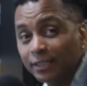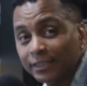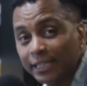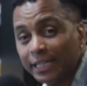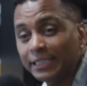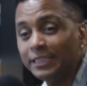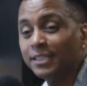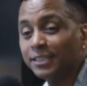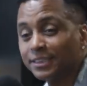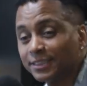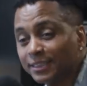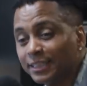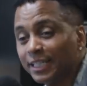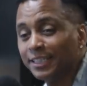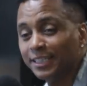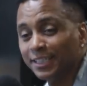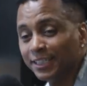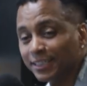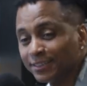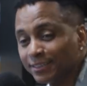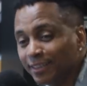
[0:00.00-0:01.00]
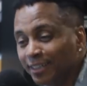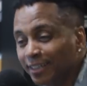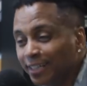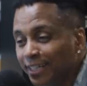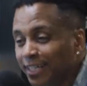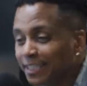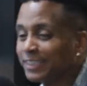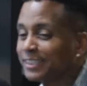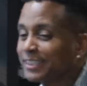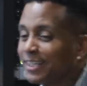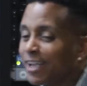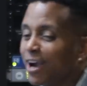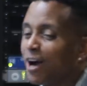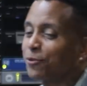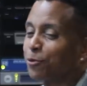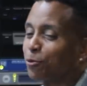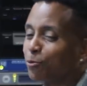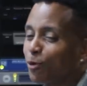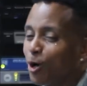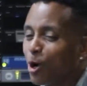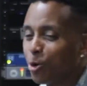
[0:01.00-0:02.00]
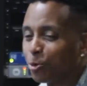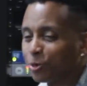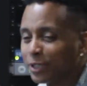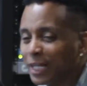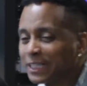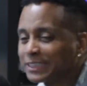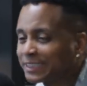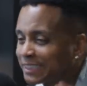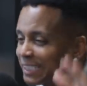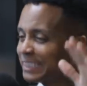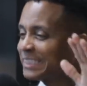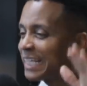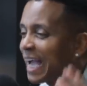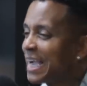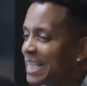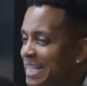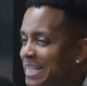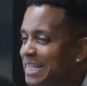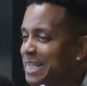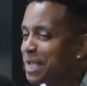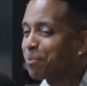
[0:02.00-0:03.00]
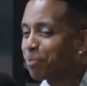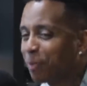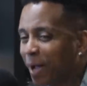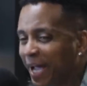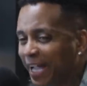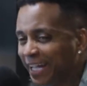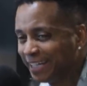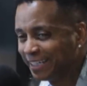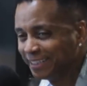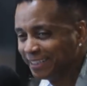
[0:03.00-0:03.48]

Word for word: they need to see this. He just got off the road. That's this how he get paid.